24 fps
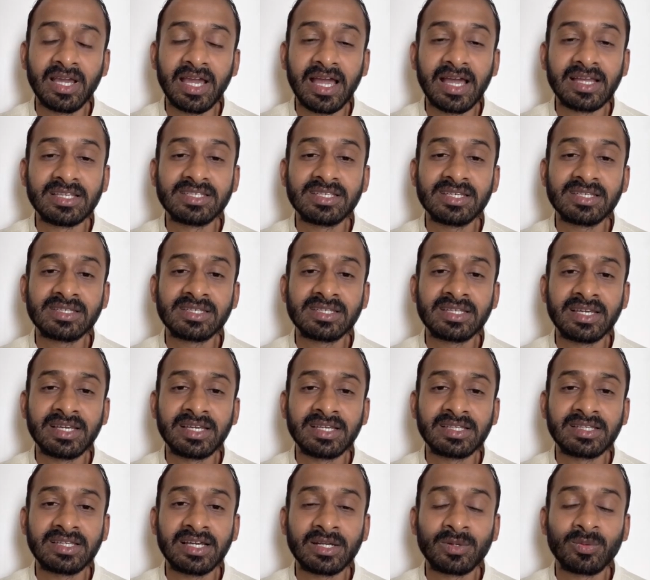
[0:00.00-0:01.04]
and just
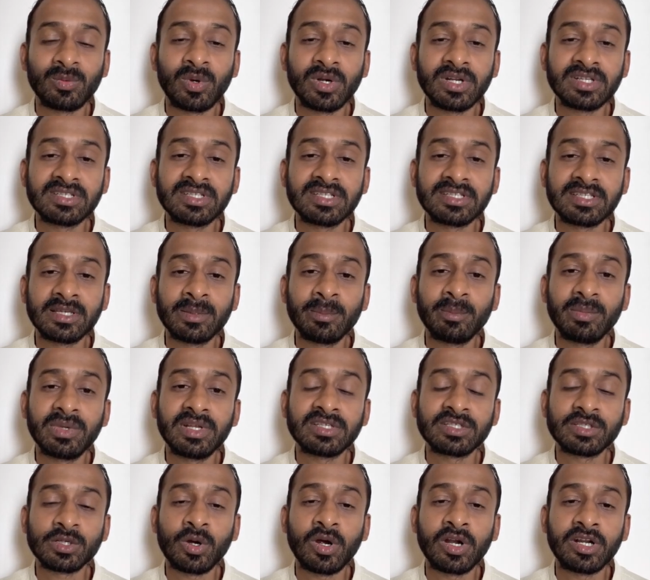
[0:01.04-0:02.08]
think that what is the
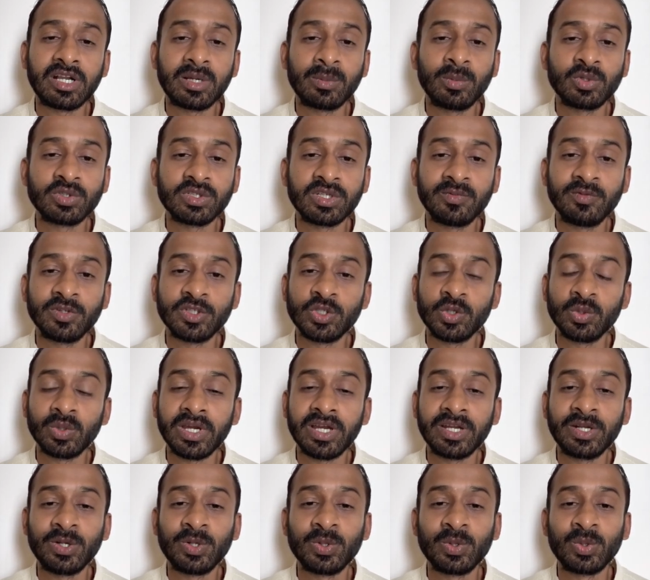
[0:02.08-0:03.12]
simplest contribution which you
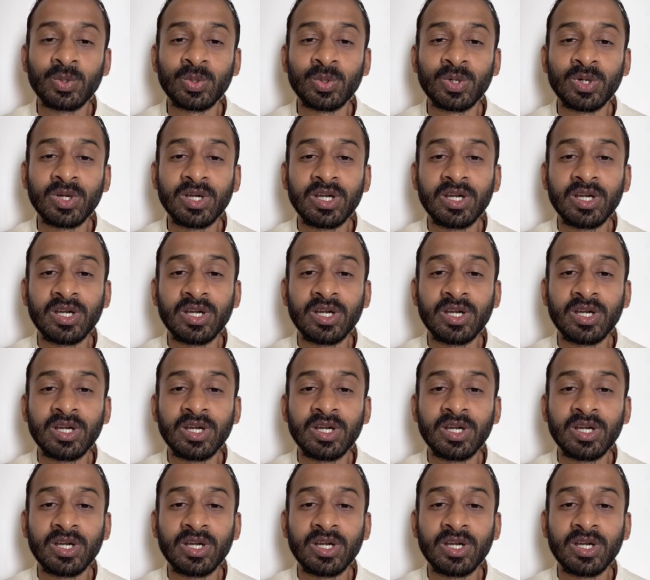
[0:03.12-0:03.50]
can do